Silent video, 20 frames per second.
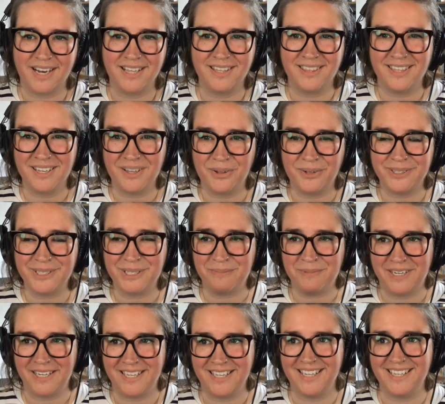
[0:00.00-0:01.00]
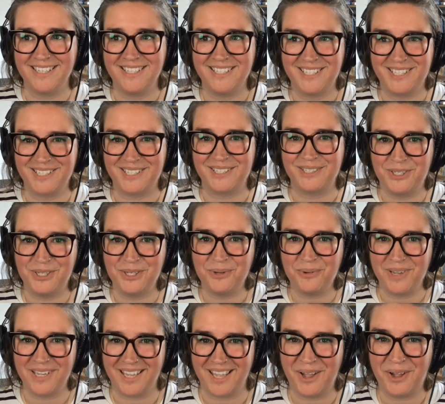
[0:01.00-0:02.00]
And I think ultimately it is just
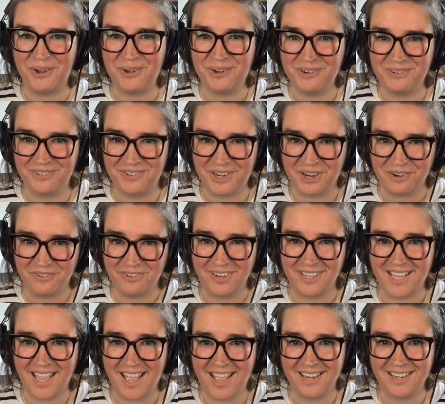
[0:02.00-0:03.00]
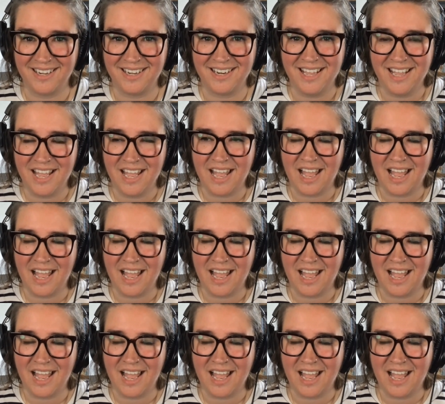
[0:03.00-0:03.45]
doing it over and over again.